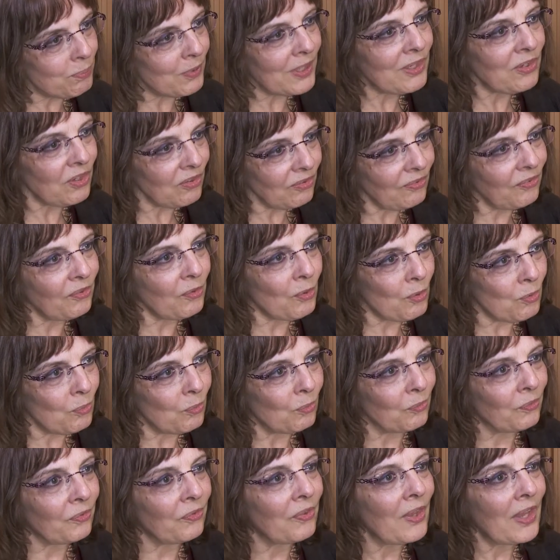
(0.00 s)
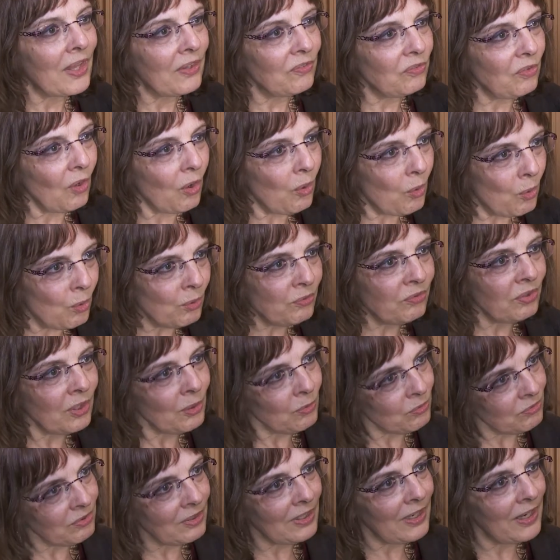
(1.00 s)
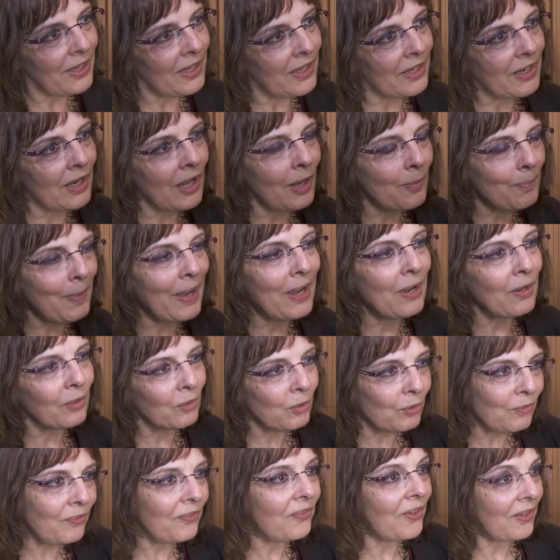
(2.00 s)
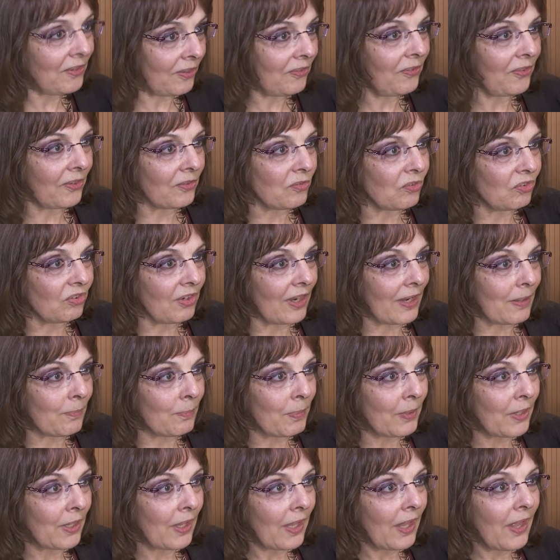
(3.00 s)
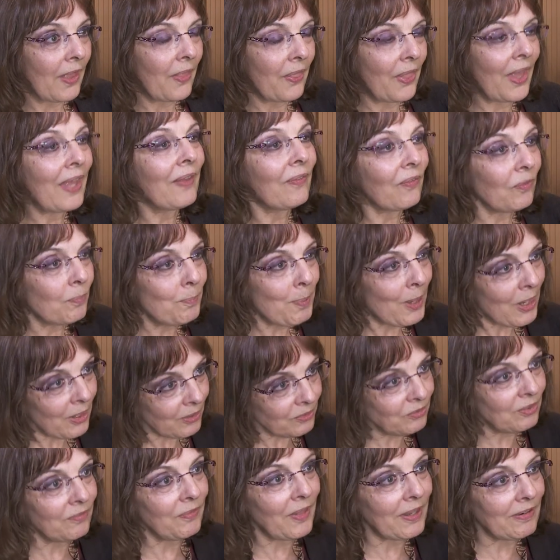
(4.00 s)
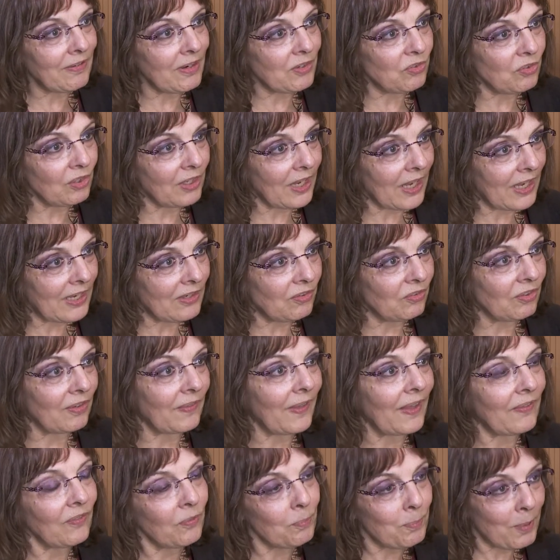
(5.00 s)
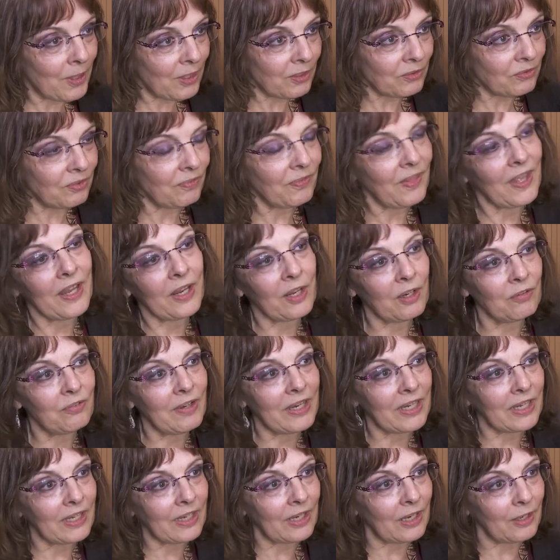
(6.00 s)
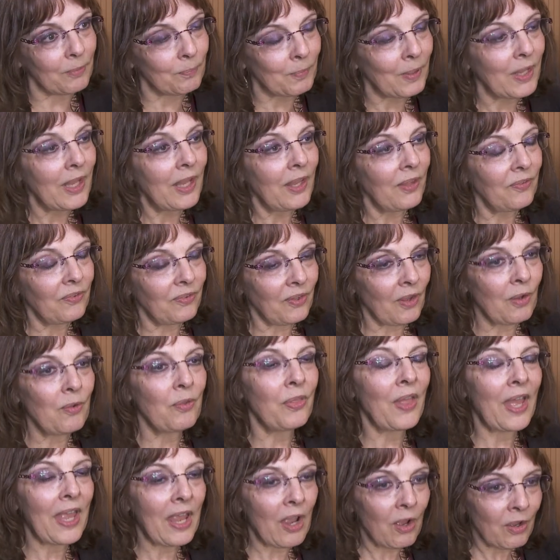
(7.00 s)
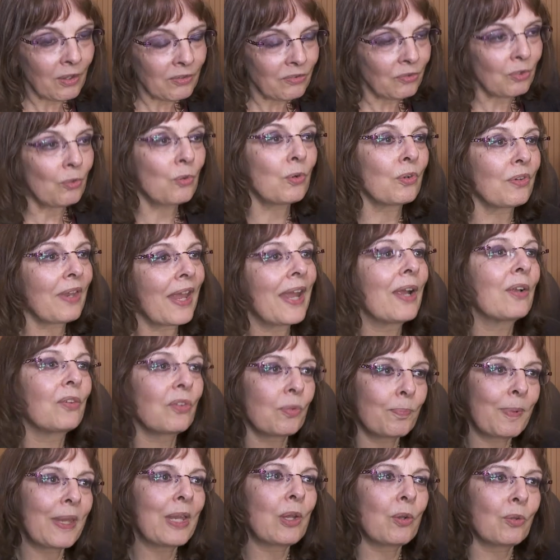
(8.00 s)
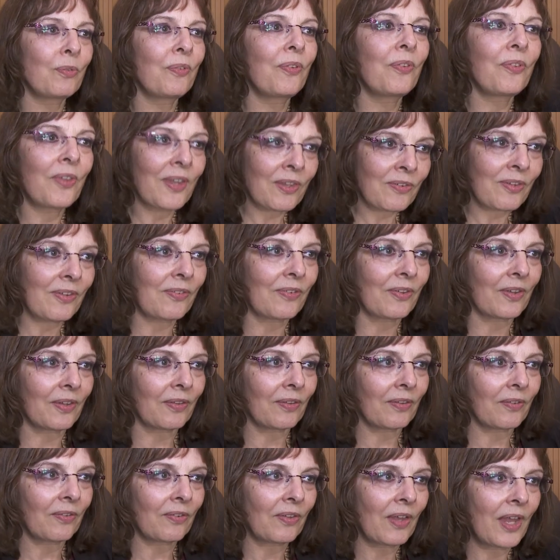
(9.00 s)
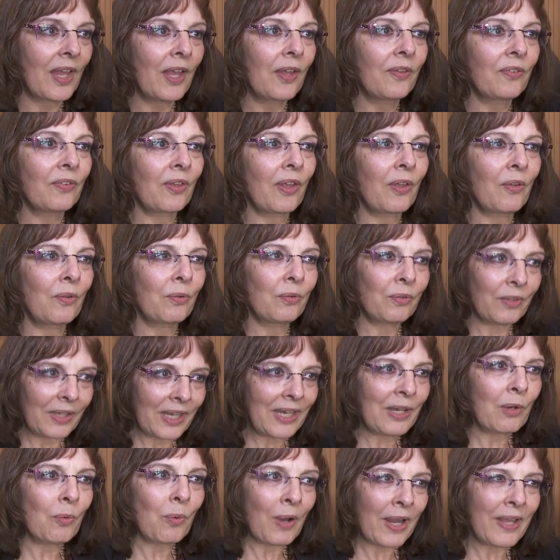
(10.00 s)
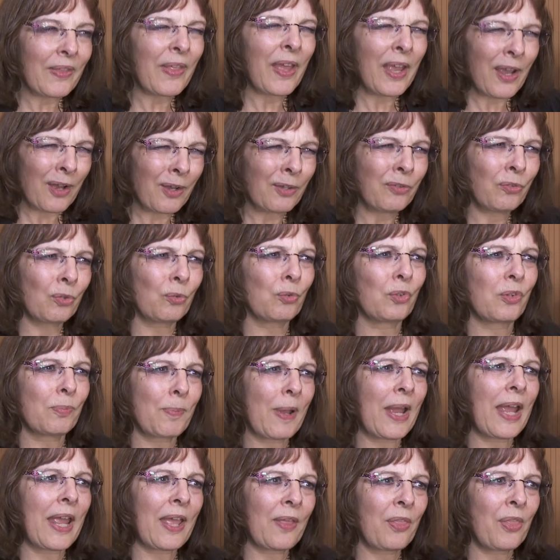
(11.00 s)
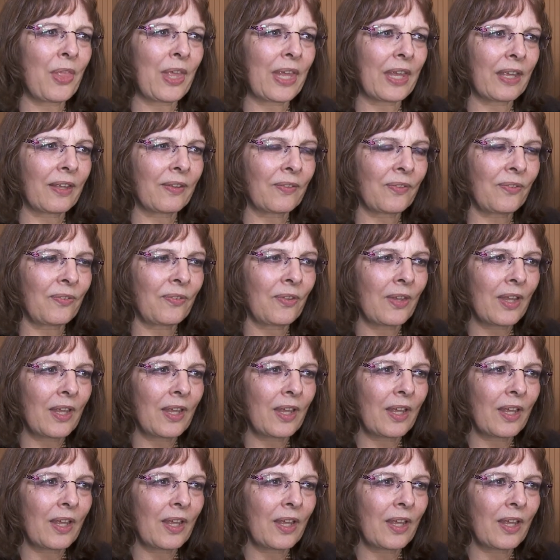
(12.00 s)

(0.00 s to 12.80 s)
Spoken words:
British schools, all children learn about good citizenship. That's part of their education, that's part of their curriculum. So they are taught how to be good citizens. So in a way, they are taught about ethics.